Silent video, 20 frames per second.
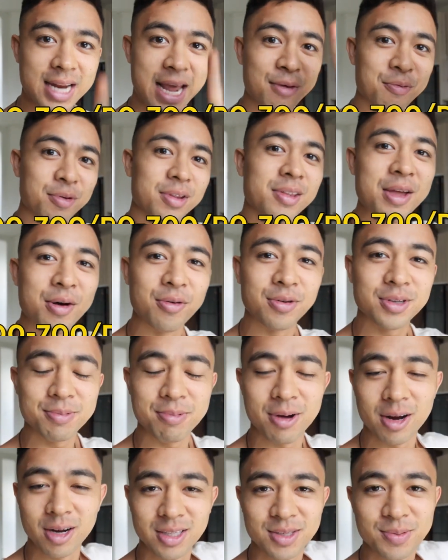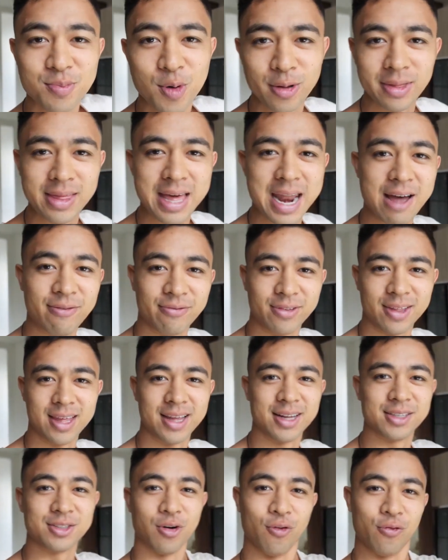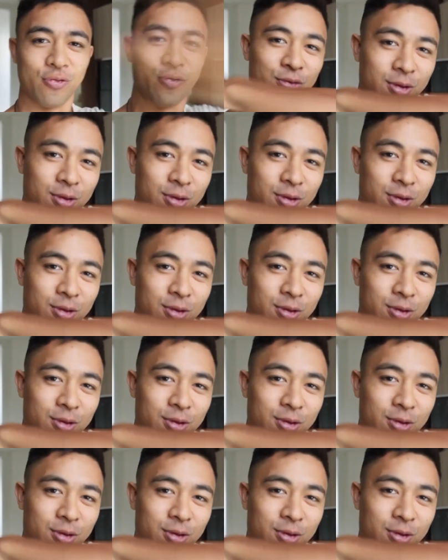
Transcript: a day with no experience. More with that after the intro.